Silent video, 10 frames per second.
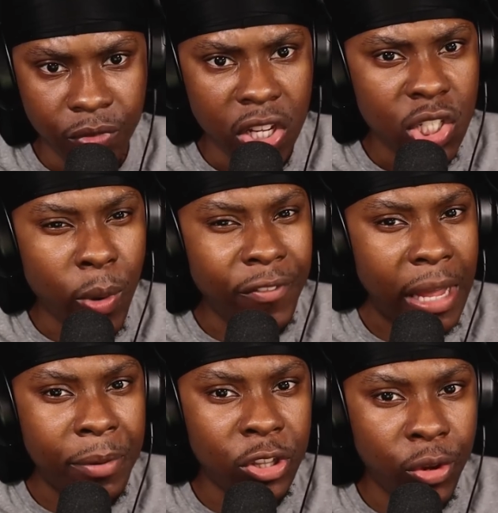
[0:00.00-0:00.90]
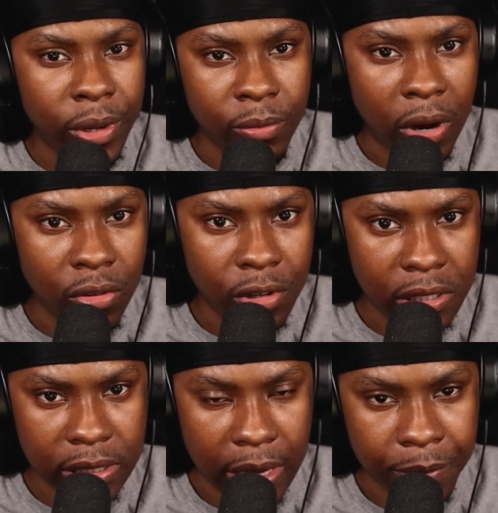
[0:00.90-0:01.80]
So what have they been doing while all this
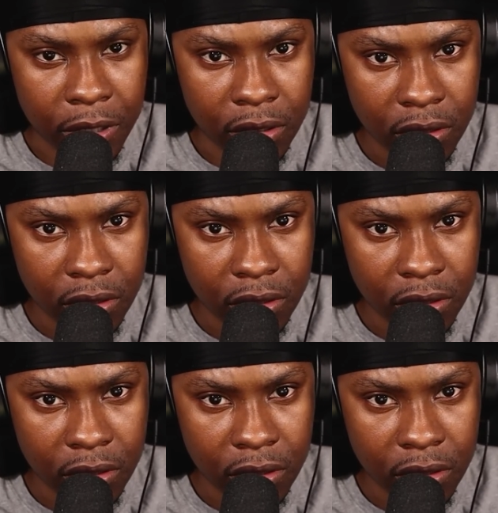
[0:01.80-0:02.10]
is happening?